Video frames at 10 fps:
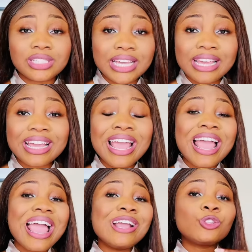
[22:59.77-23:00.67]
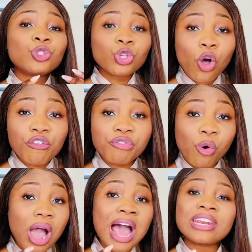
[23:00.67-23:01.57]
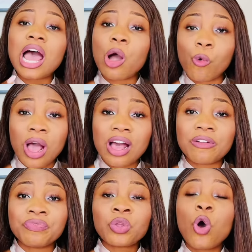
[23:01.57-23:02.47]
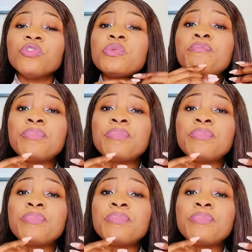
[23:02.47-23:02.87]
tea and talk for an hour on the